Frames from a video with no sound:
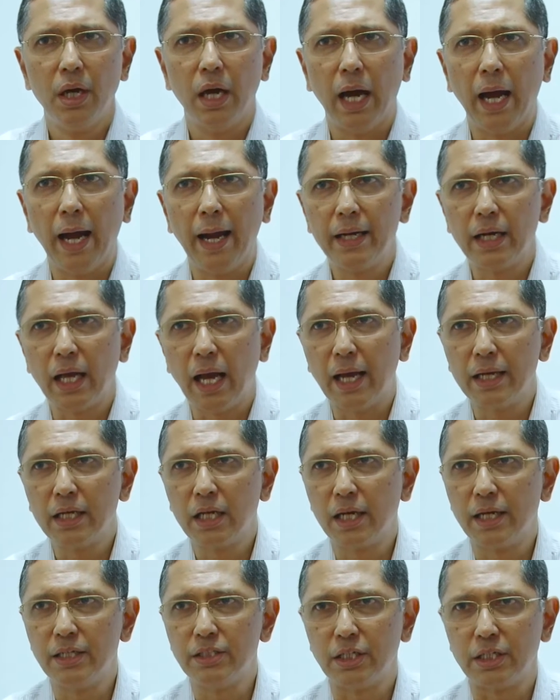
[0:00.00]
and
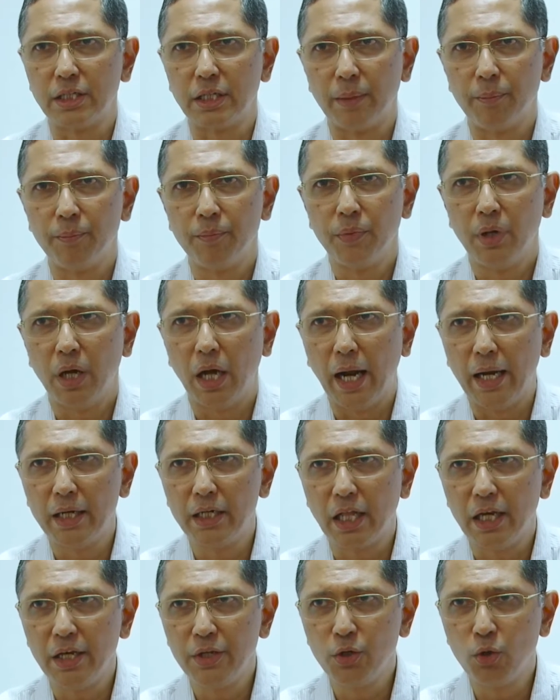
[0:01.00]
analyzing them and
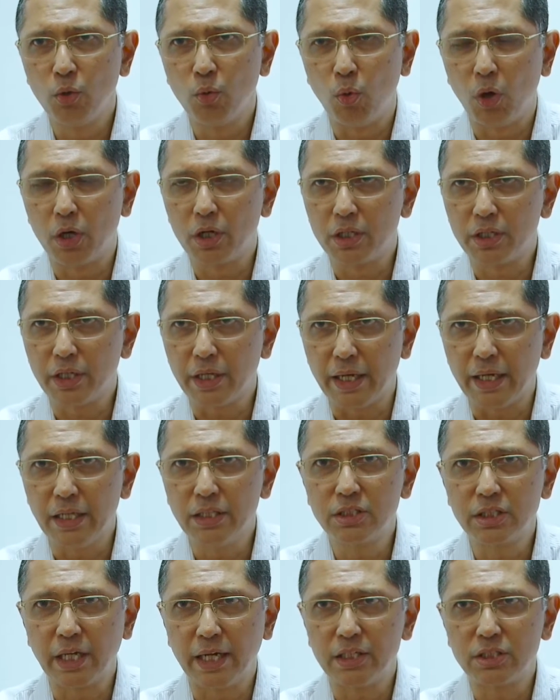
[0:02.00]
telling you what are the
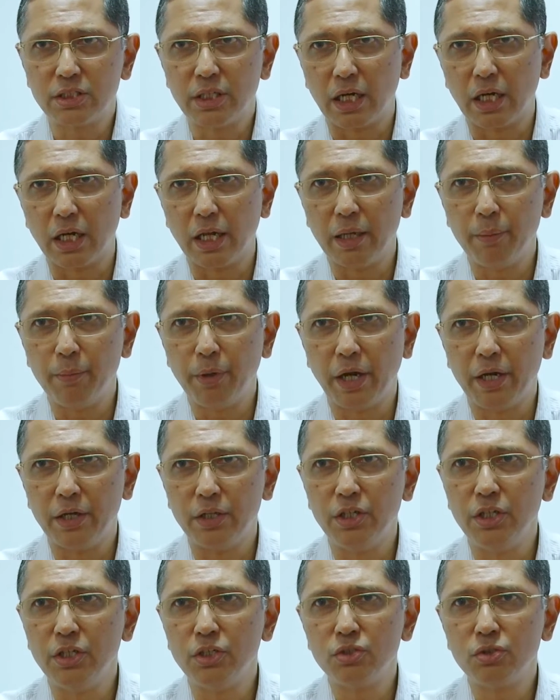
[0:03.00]
insights that lie behind
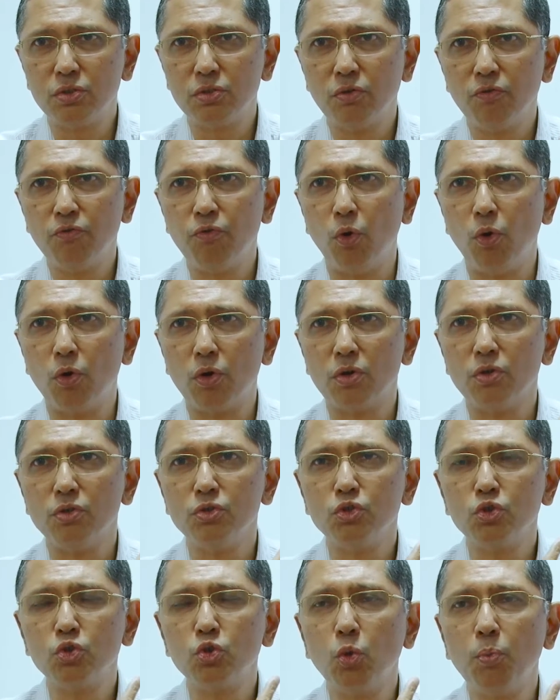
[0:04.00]
these 4
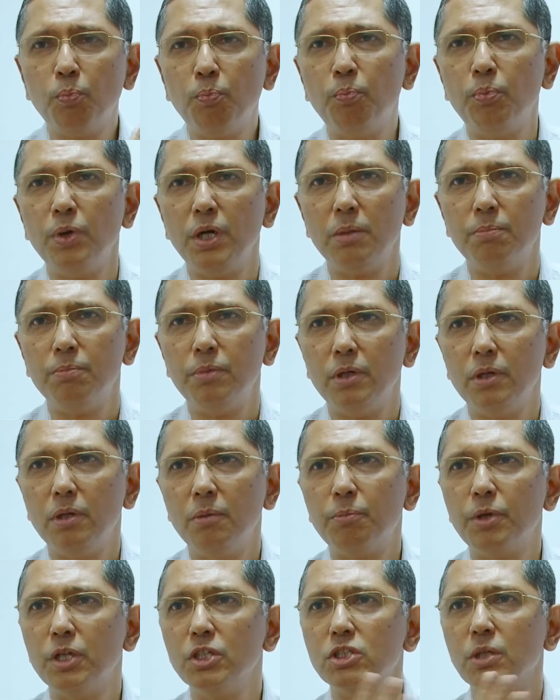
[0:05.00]
superb
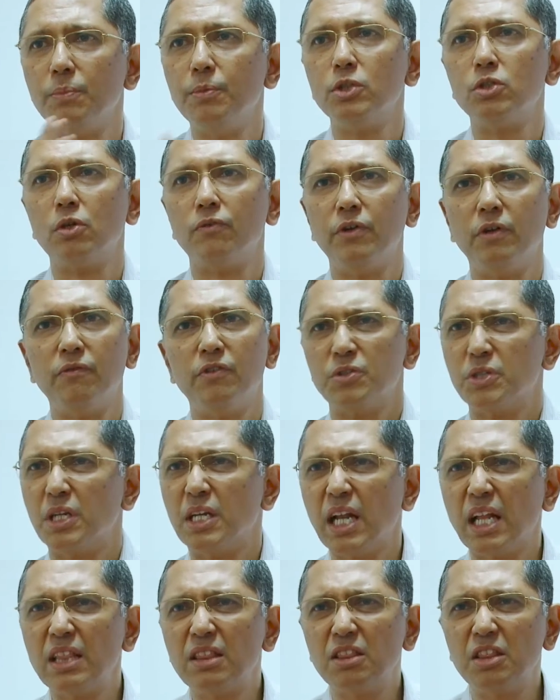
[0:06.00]
principles of investment.
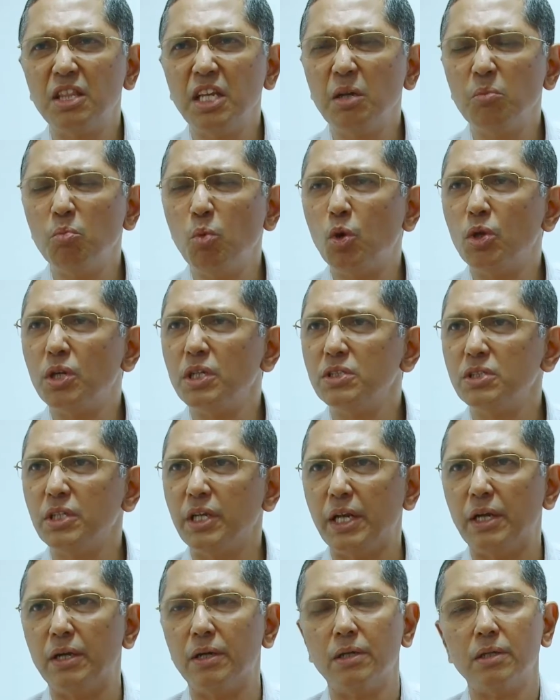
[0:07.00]
Nothing more is
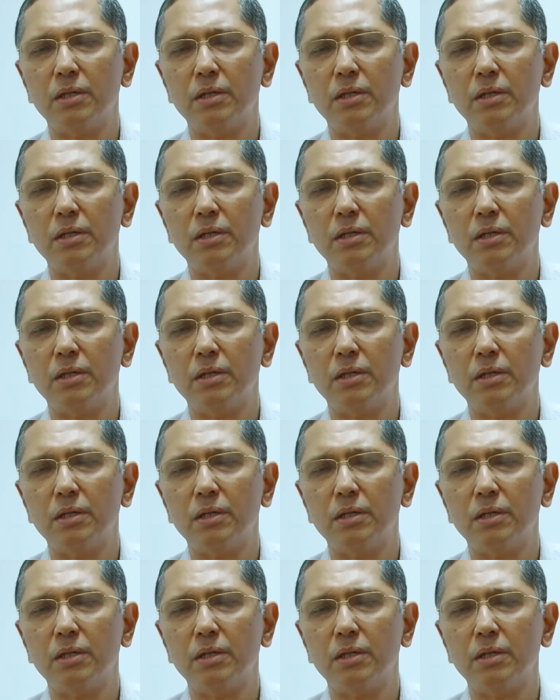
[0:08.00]
needed.